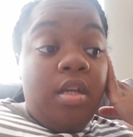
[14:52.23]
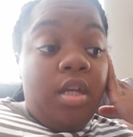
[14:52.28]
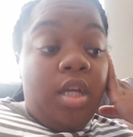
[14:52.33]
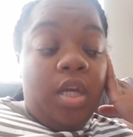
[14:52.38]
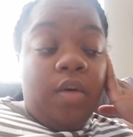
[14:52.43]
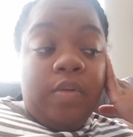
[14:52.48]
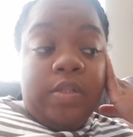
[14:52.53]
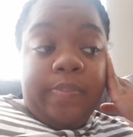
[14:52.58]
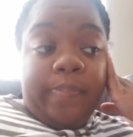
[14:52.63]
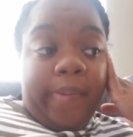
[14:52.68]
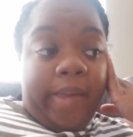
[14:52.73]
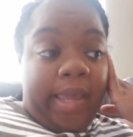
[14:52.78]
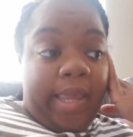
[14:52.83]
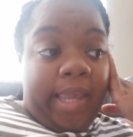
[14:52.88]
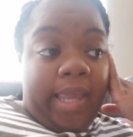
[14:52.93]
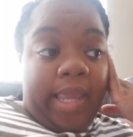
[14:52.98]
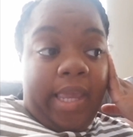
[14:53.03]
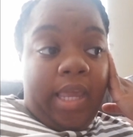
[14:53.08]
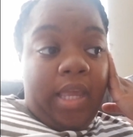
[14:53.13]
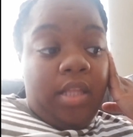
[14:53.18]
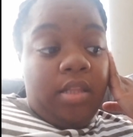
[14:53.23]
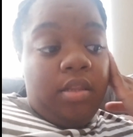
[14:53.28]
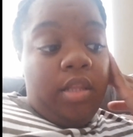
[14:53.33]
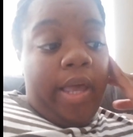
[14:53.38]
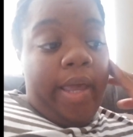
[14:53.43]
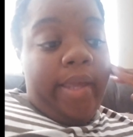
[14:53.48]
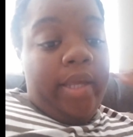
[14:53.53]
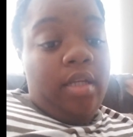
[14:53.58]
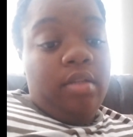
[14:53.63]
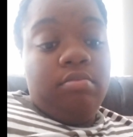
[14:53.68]
It was bad.
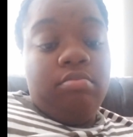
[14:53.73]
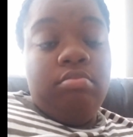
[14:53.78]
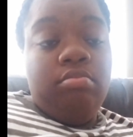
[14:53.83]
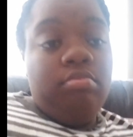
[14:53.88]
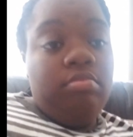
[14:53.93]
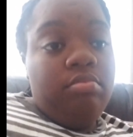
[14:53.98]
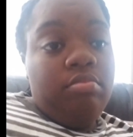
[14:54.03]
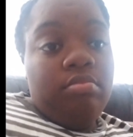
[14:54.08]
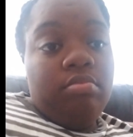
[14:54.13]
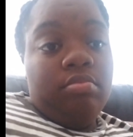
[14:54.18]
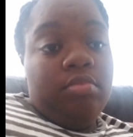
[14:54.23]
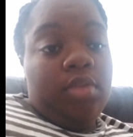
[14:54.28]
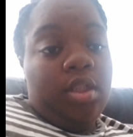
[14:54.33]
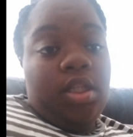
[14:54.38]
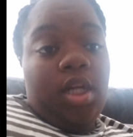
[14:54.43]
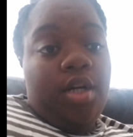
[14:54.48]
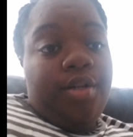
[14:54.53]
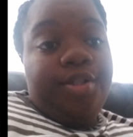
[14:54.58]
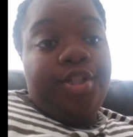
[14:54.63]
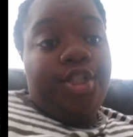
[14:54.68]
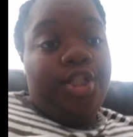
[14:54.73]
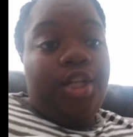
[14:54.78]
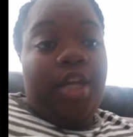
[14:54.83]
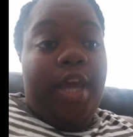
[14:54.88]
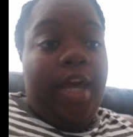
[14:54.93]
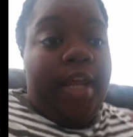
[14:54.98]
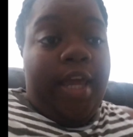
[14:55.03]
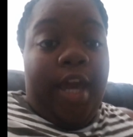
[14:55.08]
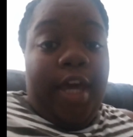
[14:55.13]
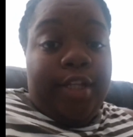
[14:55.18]
The nurse, she
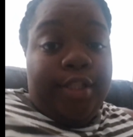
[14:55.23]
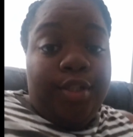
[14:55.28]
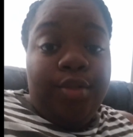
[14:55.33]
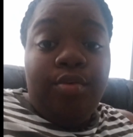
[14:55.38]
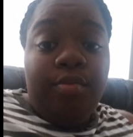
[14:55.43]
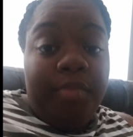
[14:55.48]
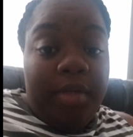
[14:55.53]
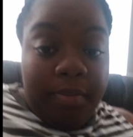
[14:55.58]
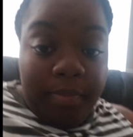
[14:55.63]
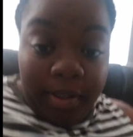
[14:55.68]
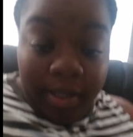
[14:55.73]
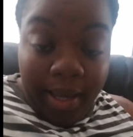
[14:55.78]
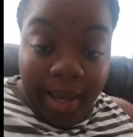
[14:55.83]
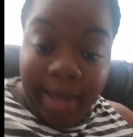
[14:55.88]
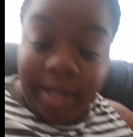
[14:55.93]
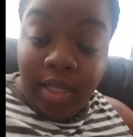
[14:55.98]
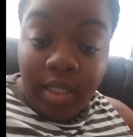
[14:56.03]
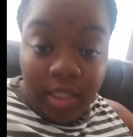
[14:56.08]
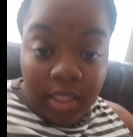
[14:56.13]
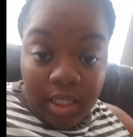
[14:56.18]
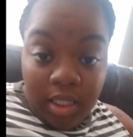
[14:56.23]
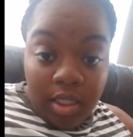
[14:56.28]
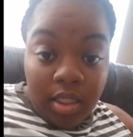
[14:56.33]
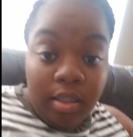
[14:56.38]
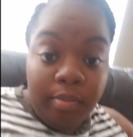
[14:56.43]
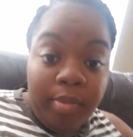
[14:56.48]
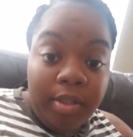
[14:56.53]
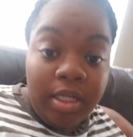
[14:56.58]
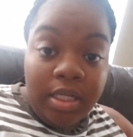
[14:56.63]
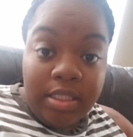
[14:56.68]
had an attitude with me, but I didn't
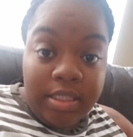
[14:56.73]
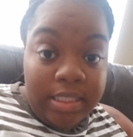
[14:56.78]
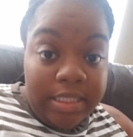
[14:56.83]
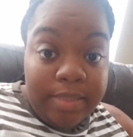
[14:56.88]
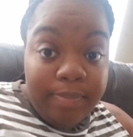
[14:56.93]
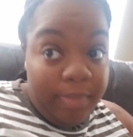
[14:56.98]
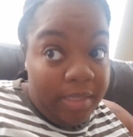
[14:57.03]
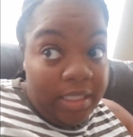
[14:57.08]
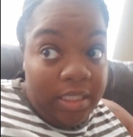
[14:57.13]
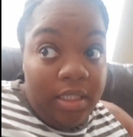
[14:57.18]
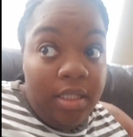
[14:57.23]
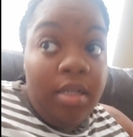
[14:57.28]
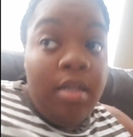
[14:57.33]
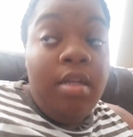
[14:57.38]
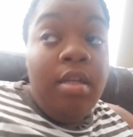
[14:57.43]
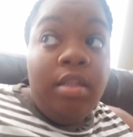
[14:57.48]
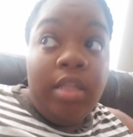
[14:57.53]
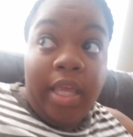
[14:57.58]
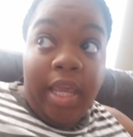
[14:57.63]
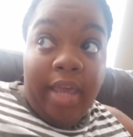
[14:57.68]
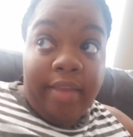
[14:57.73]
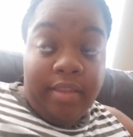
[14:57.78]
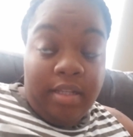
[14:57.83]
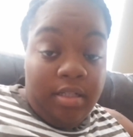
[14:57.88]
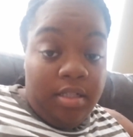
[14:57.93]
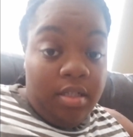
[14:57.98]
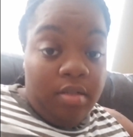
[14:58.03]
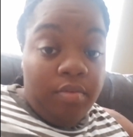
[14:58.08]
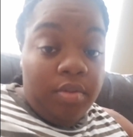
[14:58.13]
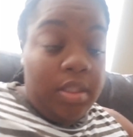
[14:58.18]
care, because it's me. They have to
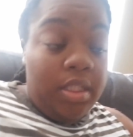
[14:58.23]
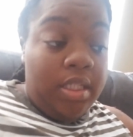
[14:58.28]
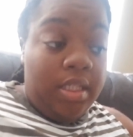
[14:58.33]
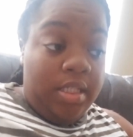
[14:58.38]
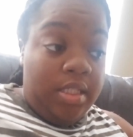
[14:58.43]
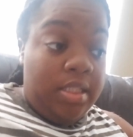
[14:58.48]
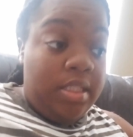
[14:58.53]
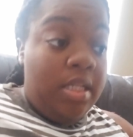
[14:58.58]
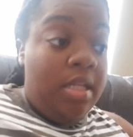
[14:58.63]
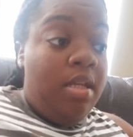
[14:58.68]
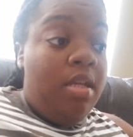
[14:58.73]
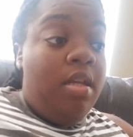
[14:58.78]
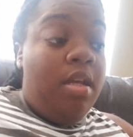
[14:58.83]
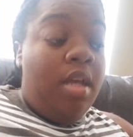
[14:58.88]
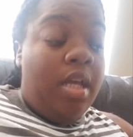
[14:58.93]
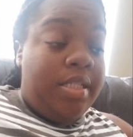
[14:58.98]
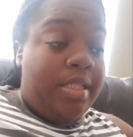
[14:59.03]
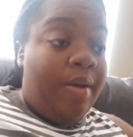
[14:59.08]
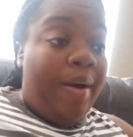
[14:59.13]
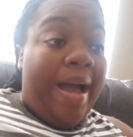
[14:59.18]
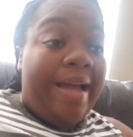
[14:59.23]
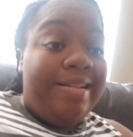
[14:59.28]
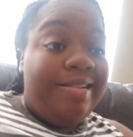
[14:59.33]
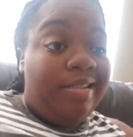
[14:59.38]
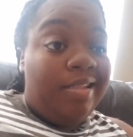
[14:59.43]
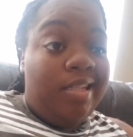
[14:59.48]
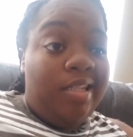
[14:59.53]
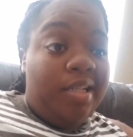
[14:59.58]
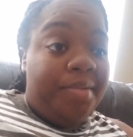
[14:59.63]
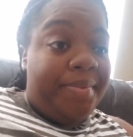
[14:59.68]
deal with this. So I just
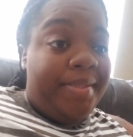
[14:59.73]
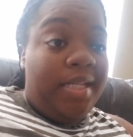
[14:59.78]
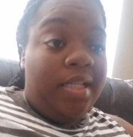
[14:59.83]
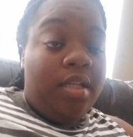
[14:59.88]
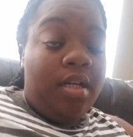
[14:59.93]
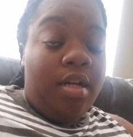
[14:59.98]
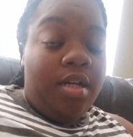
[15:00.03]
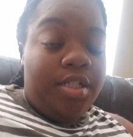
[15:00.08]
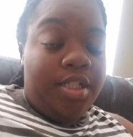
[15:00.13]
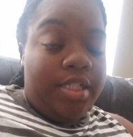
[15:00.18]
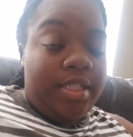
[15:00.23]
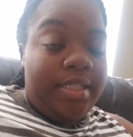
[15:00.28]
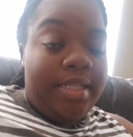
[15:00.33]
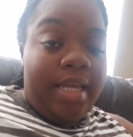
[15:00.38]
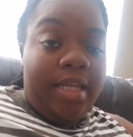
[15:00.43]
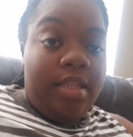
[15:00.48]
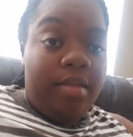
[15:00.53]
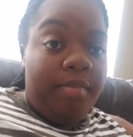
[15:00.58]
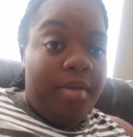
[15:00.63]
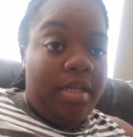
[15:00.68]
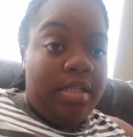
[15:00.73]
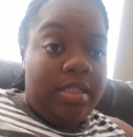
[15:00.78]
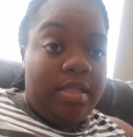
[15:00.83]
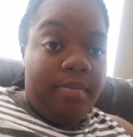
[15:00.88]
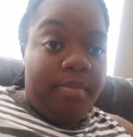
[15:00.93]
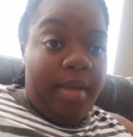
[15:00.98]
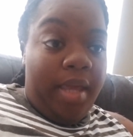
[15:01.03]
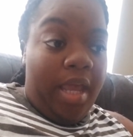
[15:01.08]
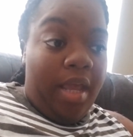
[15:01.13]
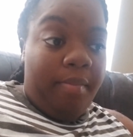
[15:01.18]
ended up telling her, just take the medicine back,